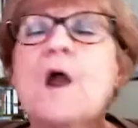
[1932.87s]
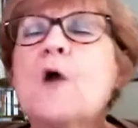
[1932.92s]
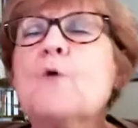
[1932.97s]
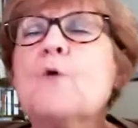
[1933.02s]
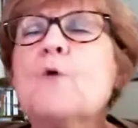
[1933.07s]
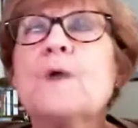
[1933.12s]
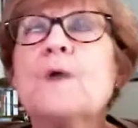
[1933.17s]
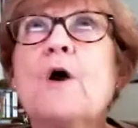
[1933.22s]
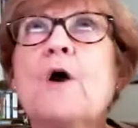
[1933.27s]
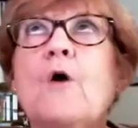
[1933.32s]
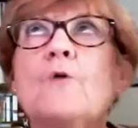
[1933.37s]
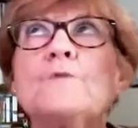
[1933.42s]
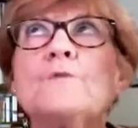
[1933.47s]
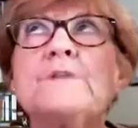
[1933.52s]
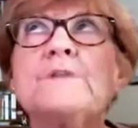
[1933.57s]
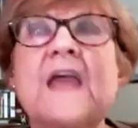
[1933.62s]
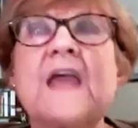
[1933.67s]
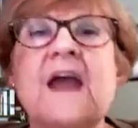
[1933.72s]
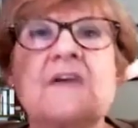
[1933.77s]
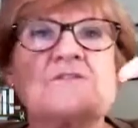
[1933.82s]
We
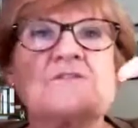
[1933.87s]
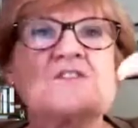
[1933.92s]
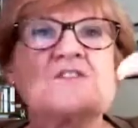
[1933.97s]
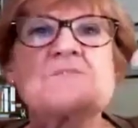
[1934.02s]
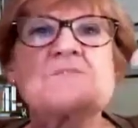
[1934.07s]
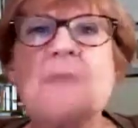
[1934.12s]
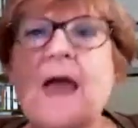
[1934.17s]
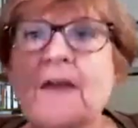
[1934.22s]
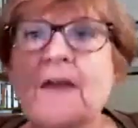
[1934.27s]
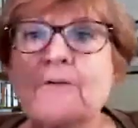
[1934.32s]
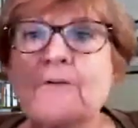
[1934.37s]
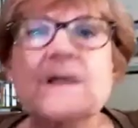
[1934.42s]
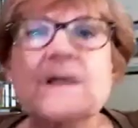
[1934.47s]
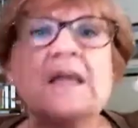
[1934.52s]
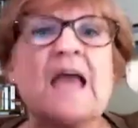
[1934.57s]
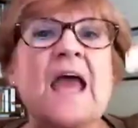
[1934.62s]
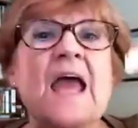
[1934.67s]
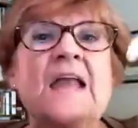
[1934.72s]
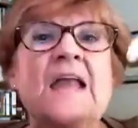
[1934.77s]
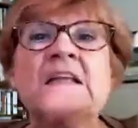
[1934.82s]
only have
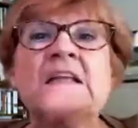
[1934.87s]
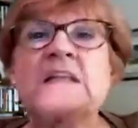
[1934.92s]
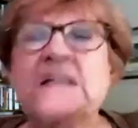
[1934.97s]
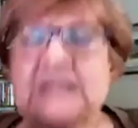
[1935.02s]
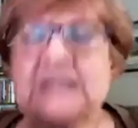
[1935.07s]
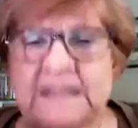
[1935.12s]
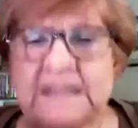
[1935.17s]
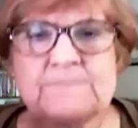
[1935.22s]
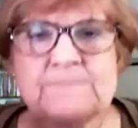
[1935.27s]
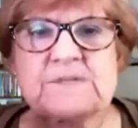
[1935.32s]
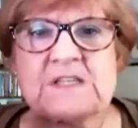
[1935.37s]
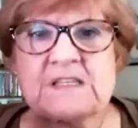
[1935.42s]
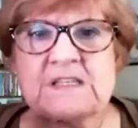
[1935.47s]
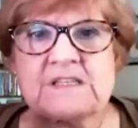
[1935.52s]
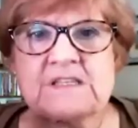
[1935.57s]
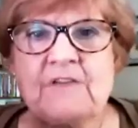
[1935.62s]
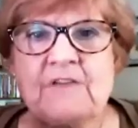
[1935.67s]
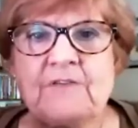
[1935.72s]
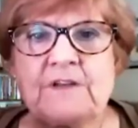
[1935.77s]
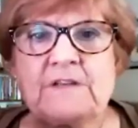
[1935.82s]
smattering and
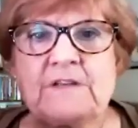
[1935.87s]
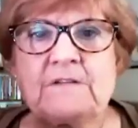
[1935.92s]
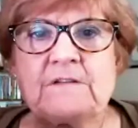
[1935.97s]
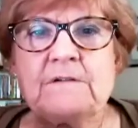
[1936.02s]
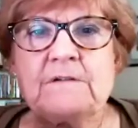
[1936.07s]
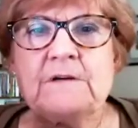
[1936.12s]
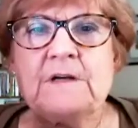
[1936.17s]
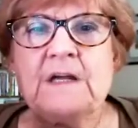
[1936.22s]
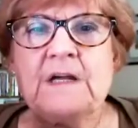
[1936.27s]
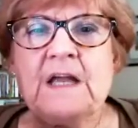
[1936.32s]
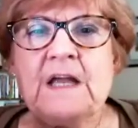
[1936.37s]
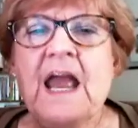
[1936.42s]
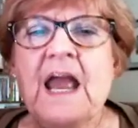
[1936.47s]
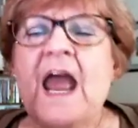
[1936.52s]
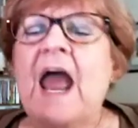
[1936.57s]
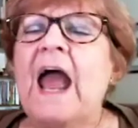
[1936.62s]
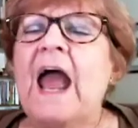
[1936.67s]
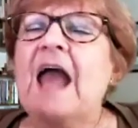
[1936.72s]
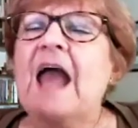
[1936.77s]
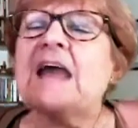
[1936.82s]
glimpses of it.
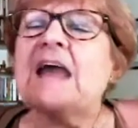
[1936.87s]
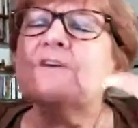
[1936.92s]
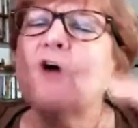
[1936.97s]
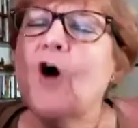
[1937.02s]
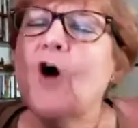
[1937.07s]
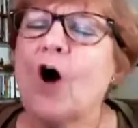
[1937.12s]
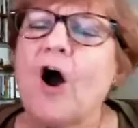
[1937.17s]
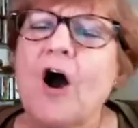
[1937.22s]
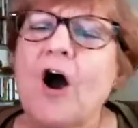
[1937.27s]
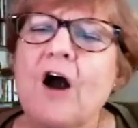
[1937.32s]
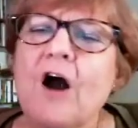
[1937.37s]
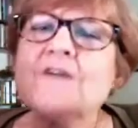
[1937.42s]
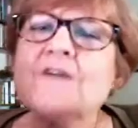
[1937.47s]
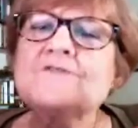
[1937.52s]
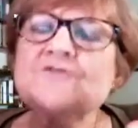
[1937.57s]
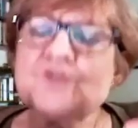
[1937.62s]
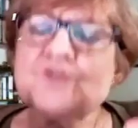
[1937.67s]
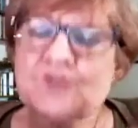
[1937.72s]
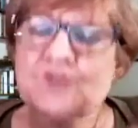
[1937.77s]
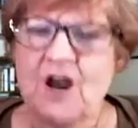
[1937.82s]
And our
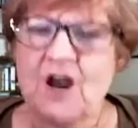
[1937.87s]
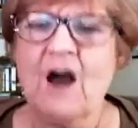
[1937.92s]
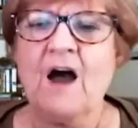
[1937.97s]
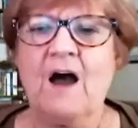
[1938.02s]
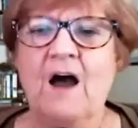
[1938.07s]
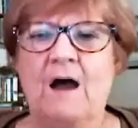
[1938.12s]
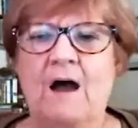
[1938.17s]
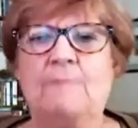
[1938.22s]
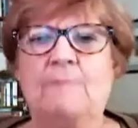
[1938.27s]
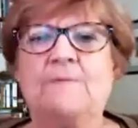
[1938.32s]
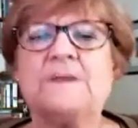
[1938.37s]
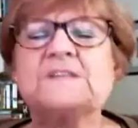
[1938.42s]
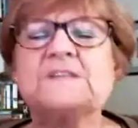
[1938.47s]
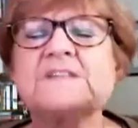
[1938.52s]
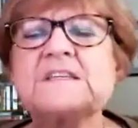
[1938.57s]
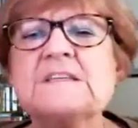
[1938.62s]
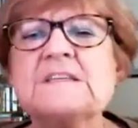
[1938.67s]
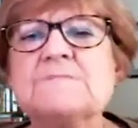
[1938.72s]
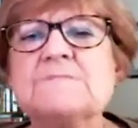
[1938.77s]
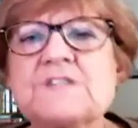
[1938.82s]
job, it
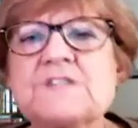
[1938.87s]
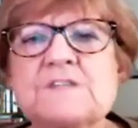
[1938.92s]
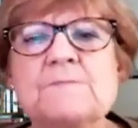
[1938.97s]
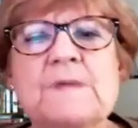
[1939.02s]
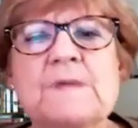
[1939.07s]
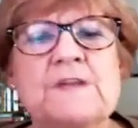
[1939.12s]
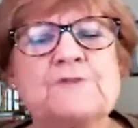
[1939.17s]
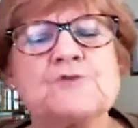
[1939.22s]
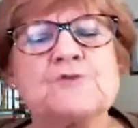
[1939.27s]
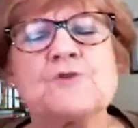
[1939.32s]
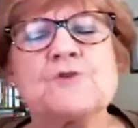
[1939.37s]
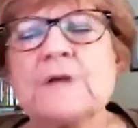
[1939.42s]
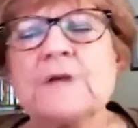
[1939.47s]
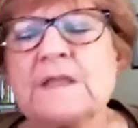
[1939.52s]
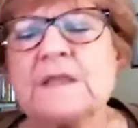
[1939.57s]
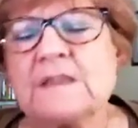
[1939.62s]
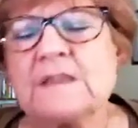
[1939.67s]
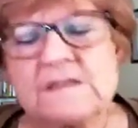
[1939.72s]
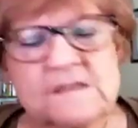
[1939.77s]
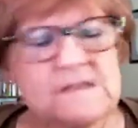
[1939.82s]
seems to me,
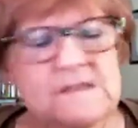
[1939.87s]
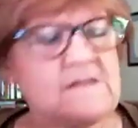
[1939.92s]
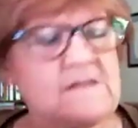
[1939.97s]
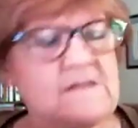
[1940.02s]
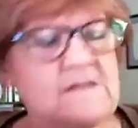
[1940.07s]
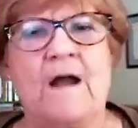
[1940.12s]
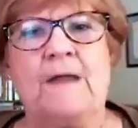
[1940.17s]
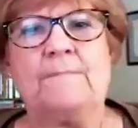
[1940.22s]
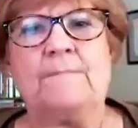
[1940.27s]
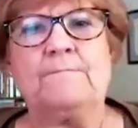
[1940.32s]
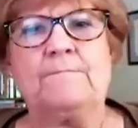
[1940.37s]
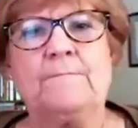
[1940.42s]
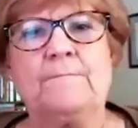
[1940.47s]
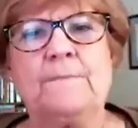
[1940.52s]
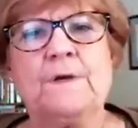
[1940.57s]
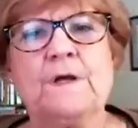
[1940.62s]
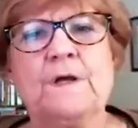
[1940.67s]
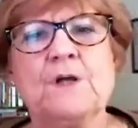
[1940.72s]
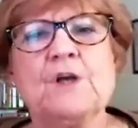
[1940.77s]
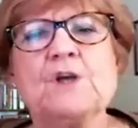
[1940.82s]
during this time,
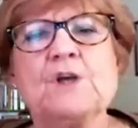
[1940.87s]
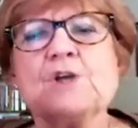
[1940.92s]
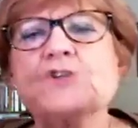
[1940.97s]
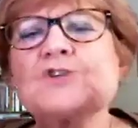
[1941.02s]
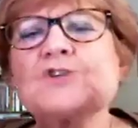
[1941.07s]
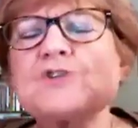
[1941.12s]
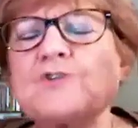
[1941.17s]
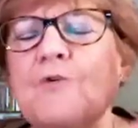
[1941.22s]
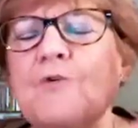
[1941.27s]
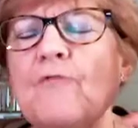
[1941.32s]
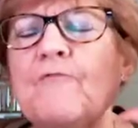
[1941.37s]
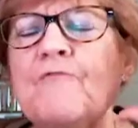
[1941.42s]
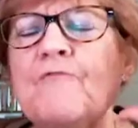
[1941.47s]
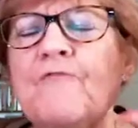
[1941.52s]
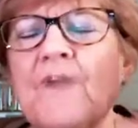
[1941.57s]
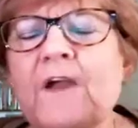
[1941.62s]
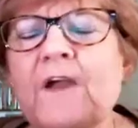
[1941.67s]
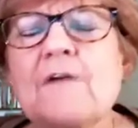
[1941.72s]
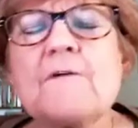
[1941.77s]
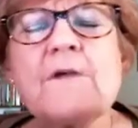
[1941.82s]
so
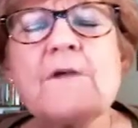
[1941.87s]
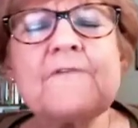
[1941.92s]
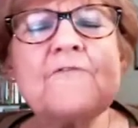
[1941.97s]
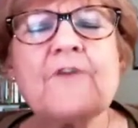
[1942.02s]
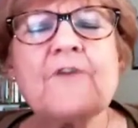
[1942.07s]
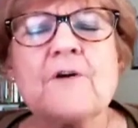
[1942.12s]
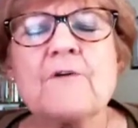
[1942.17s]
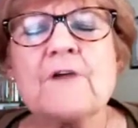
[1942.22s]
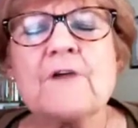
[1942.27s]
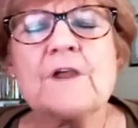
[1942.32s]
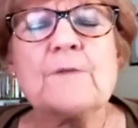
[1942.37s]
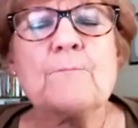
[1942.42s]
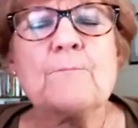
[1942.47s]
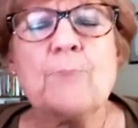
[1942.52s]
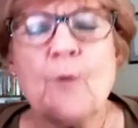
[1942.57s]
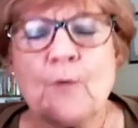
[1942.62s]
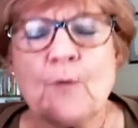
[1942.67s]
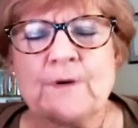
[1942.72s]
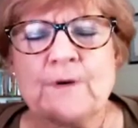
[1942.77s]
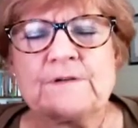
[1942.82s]
very, very
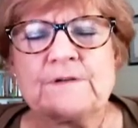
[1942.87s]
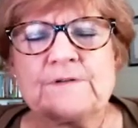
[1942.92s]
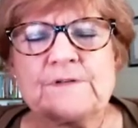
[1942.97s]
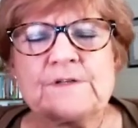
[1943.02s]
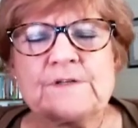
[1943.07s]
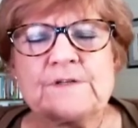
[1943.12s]
important,